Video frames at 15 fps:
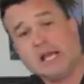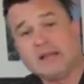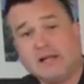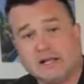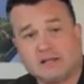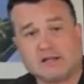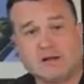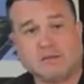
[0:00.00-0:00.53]

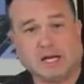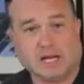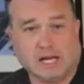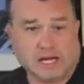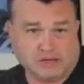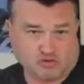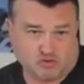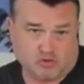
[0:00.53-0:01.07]
That's going to be a
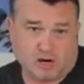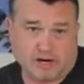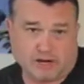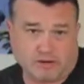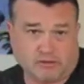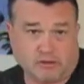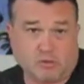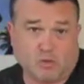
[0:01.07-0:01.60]
lot
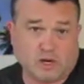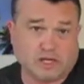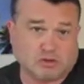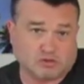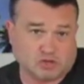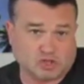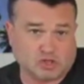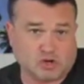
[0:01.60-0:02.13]
drier than when you
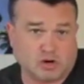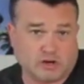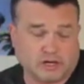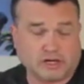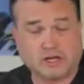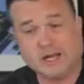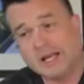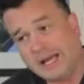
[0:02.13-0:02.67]

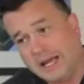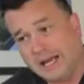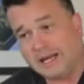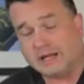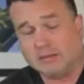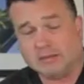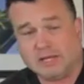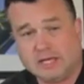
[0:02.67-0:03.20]
started, and
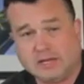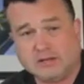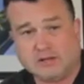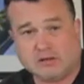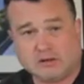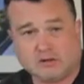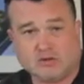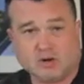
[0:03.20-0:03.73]
it'll be easier
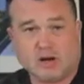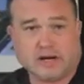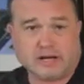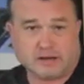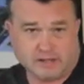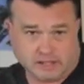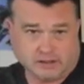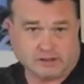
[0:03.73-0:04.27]
to dry
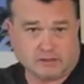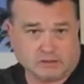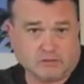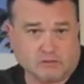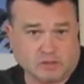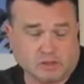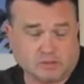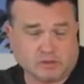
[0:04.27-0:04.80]
out
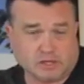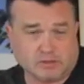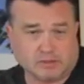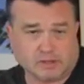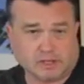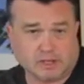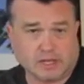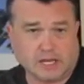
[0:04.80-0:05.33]
when you put it up in
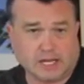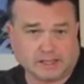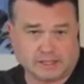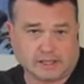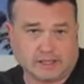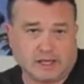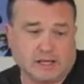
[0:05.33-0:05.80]
the closet.